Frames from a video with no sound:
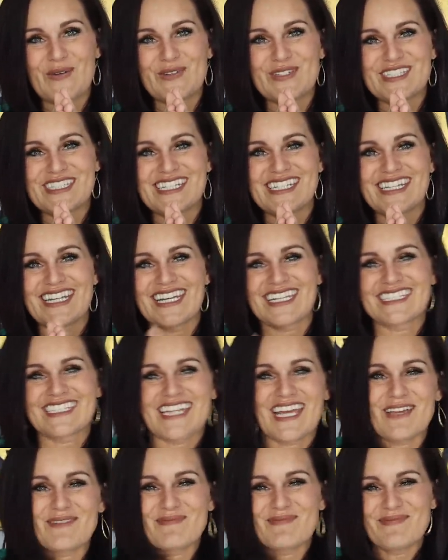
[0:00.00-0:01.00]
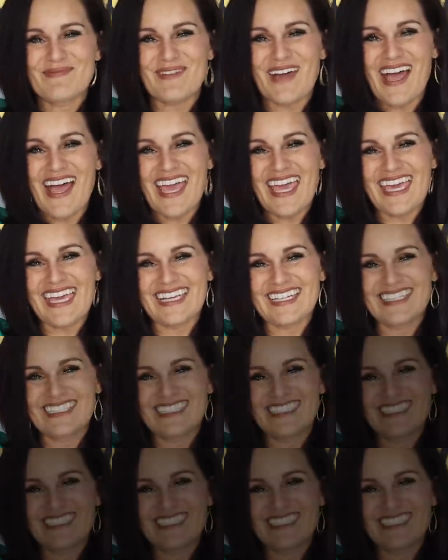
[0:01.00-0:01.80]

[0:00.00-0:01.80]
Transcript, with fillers: We'll see you next time. Bye.